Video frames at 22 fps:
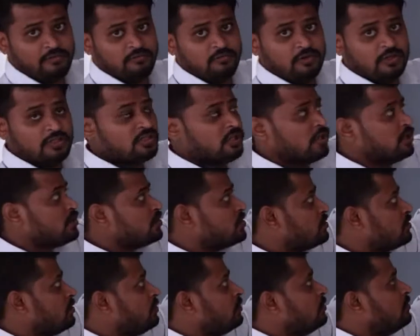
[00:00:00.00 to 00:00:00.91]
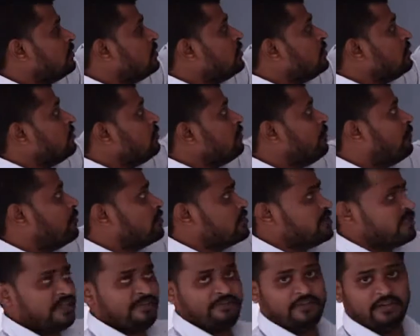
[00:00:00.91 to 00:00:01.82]
was also for
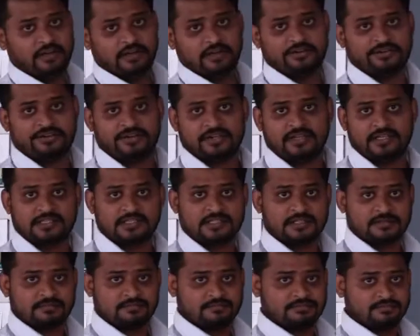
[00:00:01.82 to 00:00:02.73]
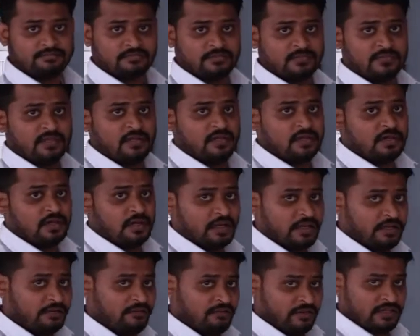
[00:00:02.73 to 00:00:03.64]
saving a trees
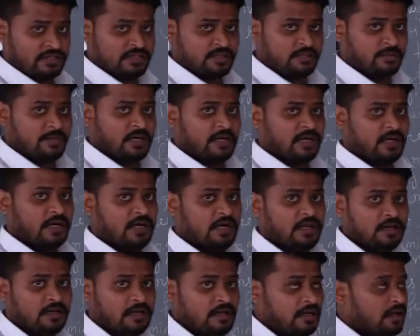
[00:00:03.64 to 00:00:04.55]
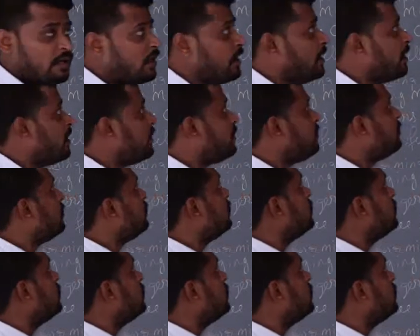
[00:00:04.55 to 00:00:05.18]
in West Bengal, and